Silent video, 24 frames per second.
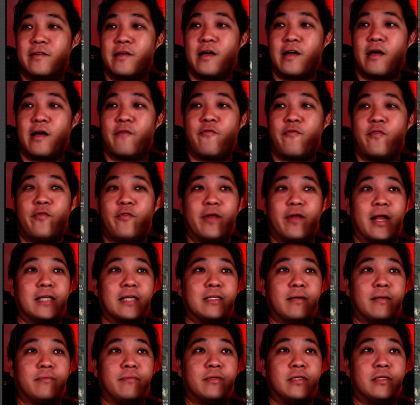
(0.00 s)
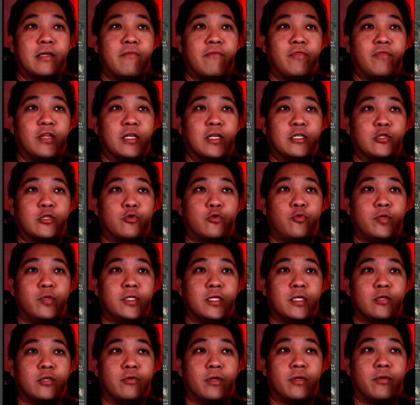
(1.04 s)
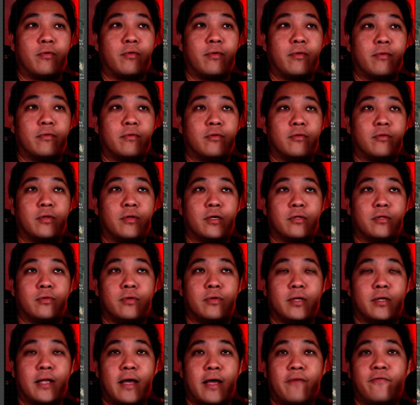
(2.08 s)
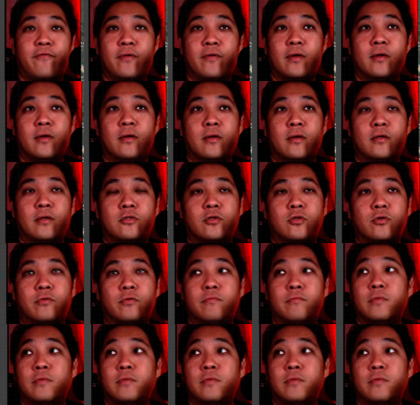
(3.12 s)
I've realized everything is squeezing to the left. So